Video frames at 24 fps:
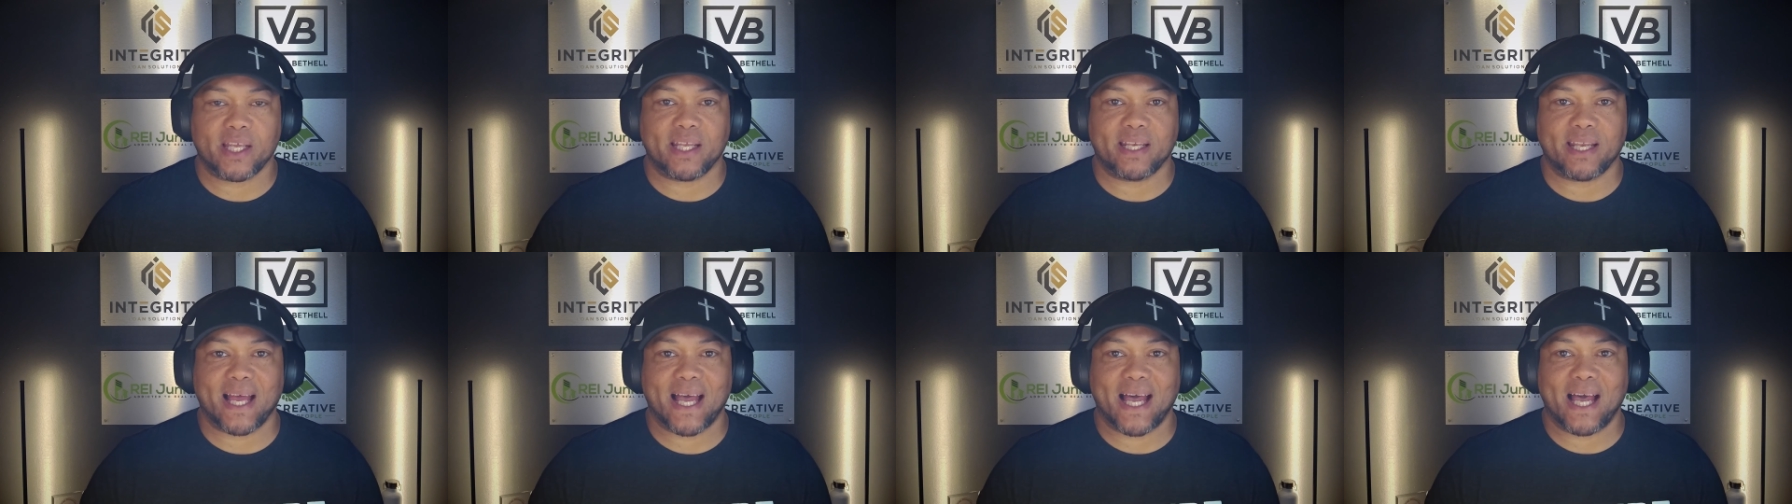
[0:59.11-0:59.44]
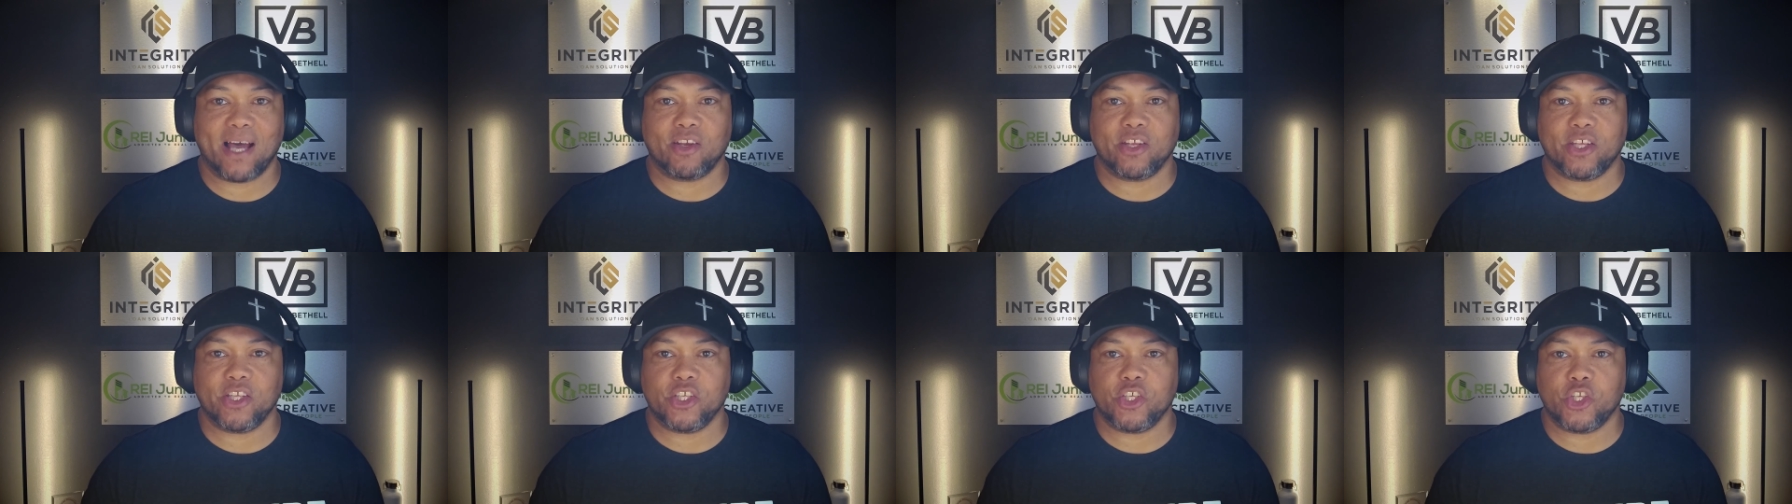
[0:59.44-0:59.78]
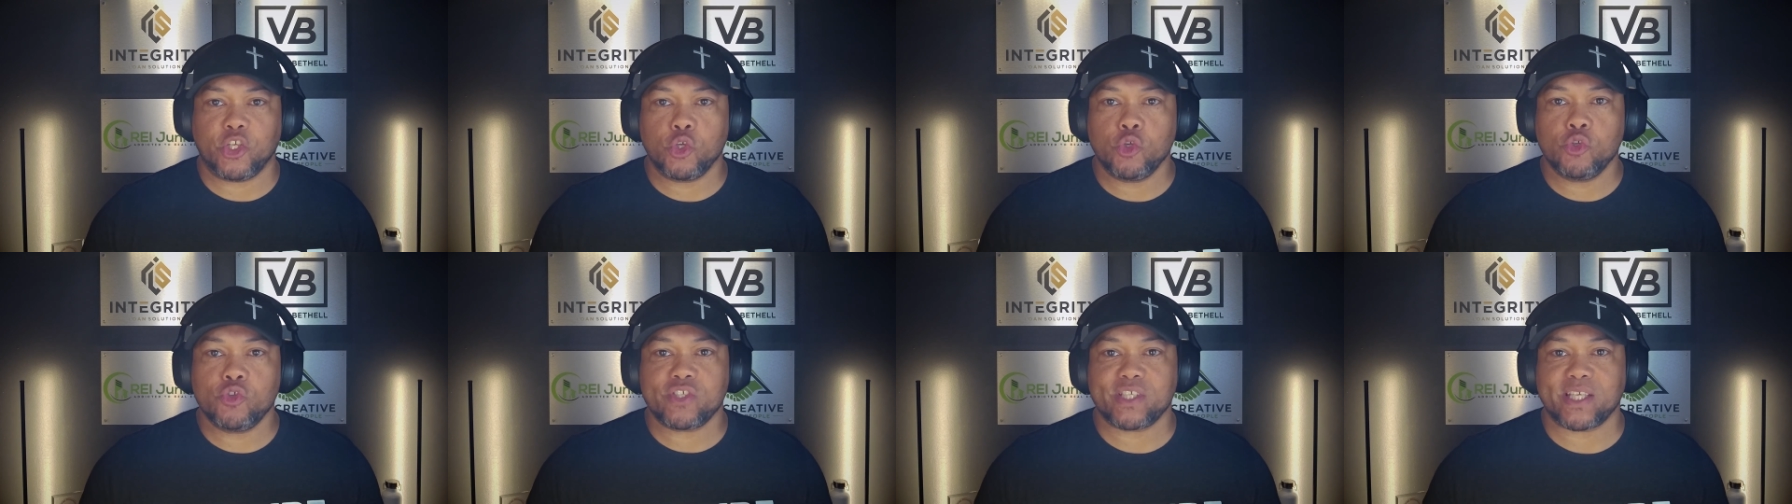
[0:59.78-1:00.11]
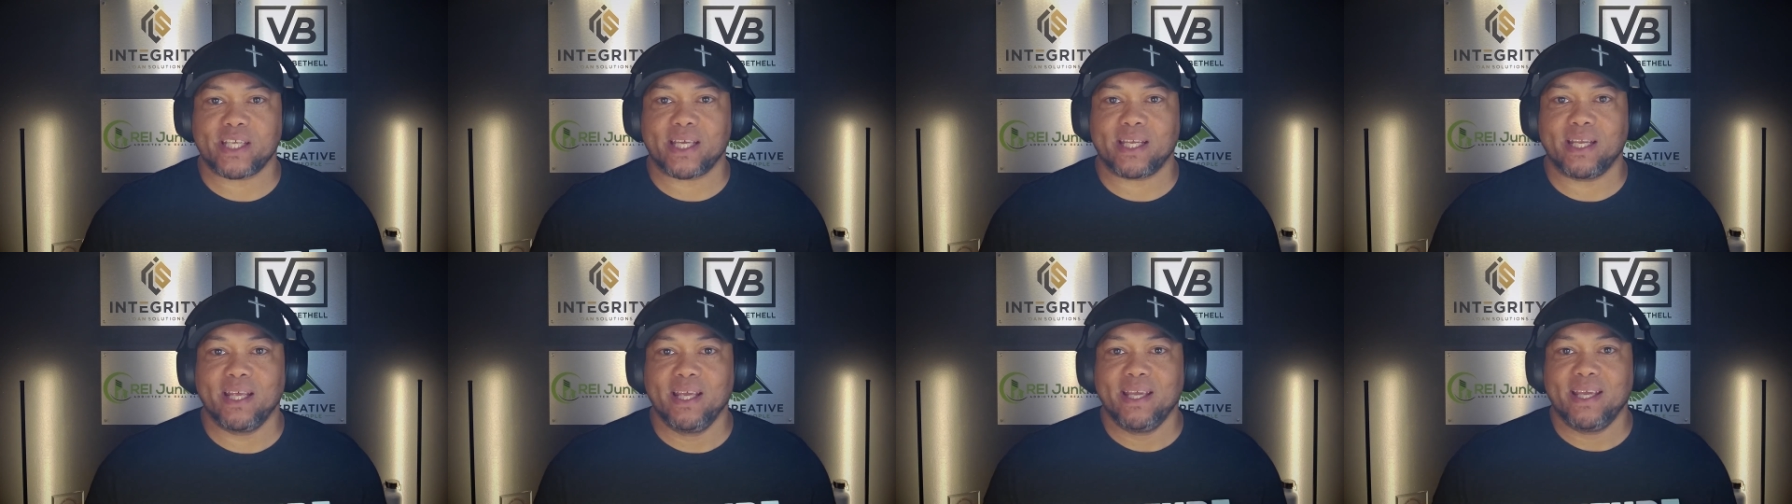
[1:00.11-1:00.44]
and how to use use
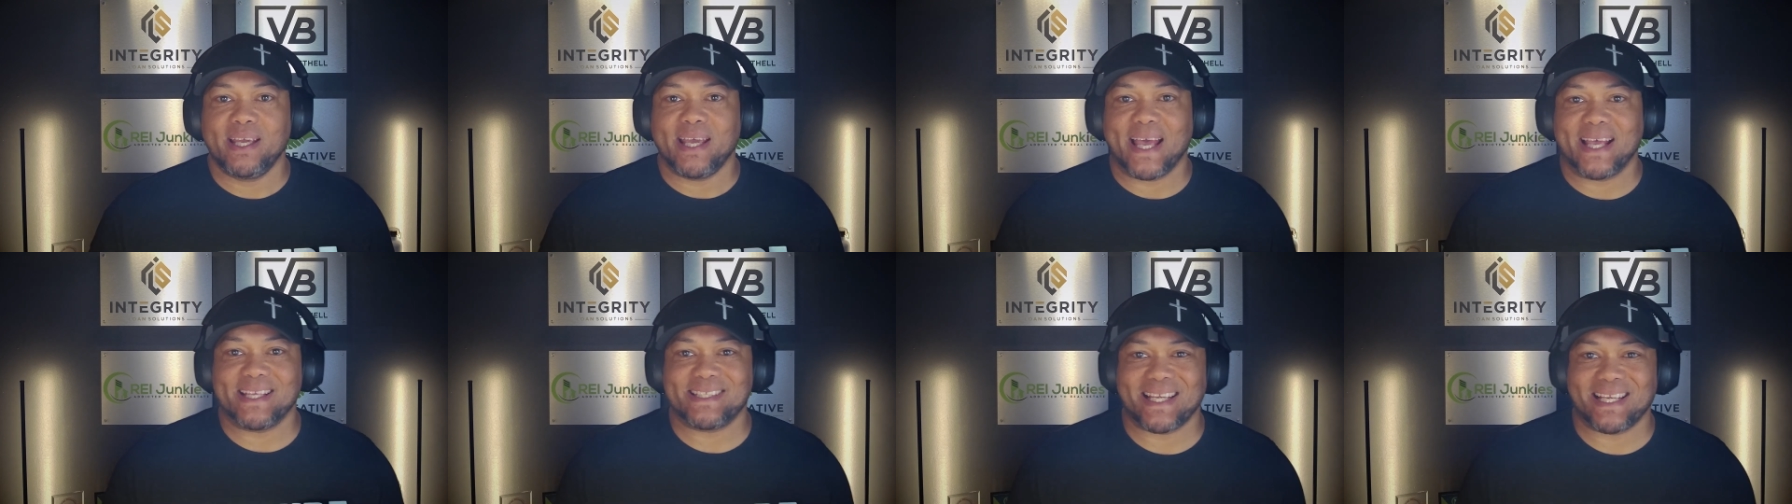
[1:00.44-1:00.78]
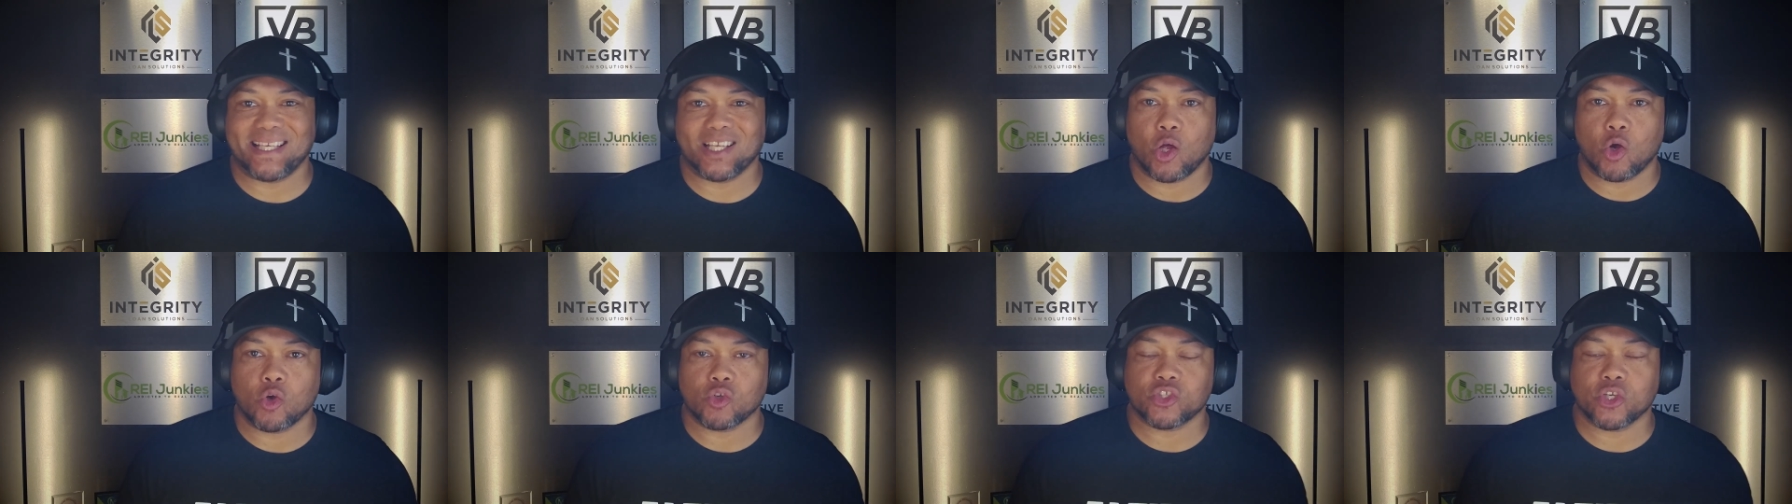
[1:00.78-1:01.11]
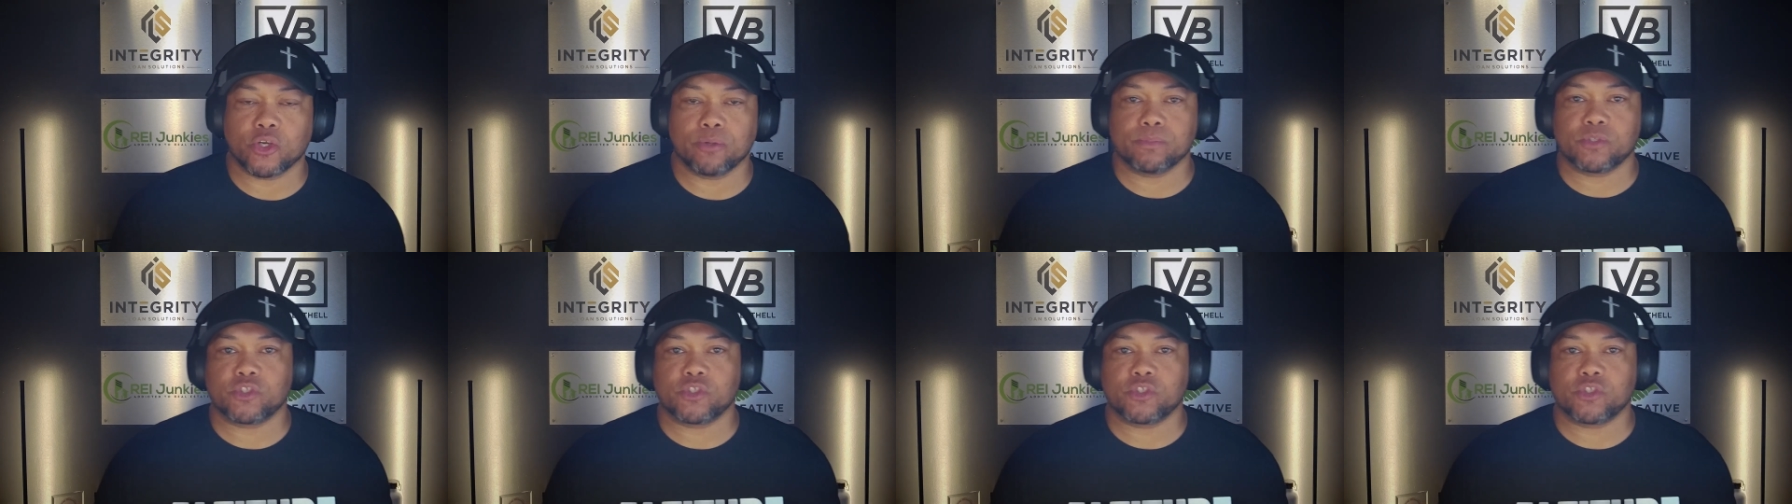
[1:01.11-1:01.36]
it as a long term